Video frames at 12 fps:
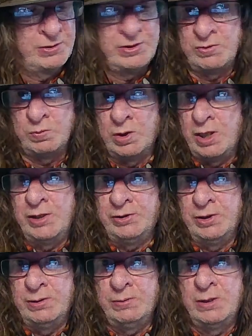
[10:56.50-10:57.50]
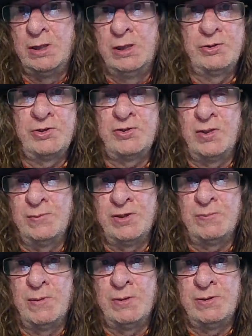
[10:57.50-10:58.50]
This is what I do to stop me
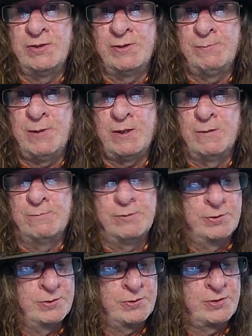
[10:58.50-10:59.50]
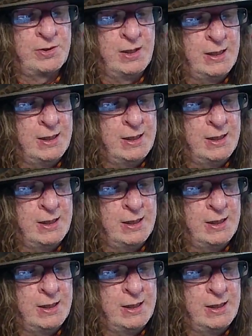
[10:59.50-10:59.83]
smoking tobacco products.